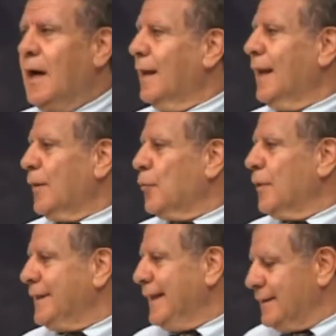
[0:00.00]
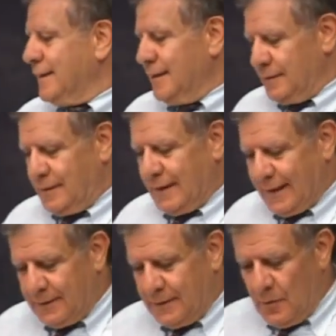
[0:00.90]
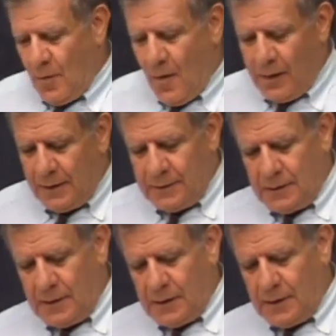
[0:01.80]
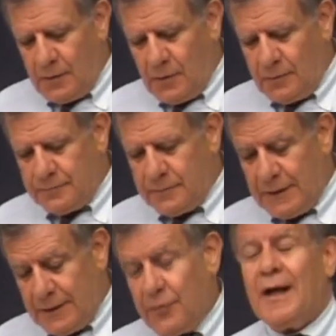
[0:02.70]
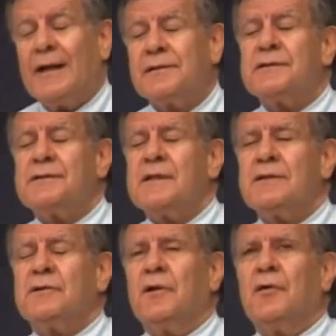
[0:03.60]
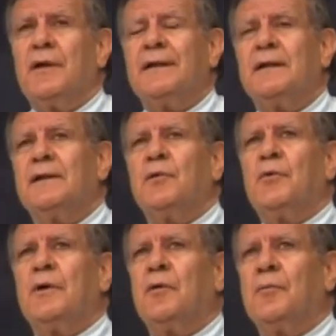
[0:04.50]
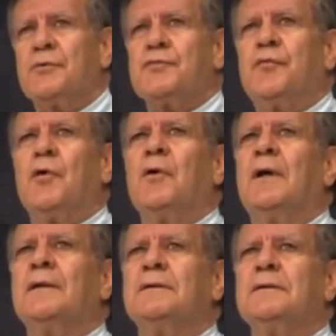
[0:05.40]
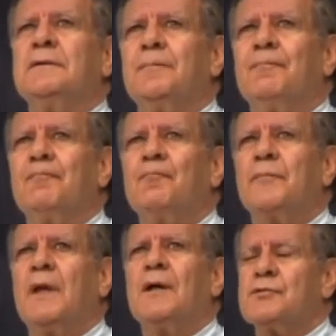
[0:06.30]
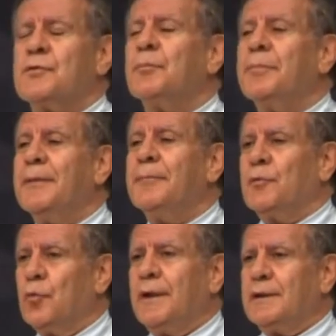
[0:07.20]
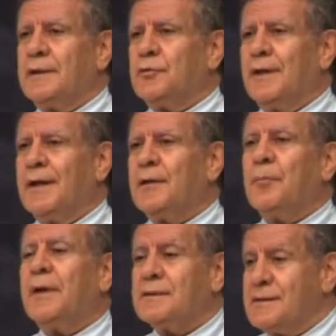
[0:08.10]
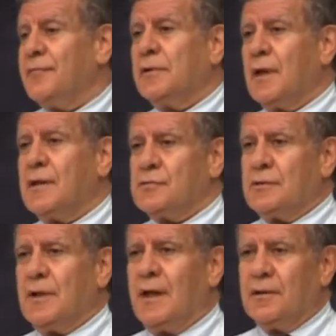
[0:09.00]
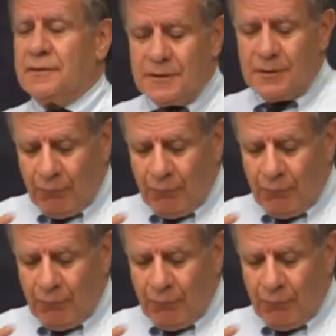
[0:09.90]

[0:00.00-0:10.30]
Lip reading: unlike what they think, that in the United States alone, I think there were almost 400,000 people waiting to get paid $7,000.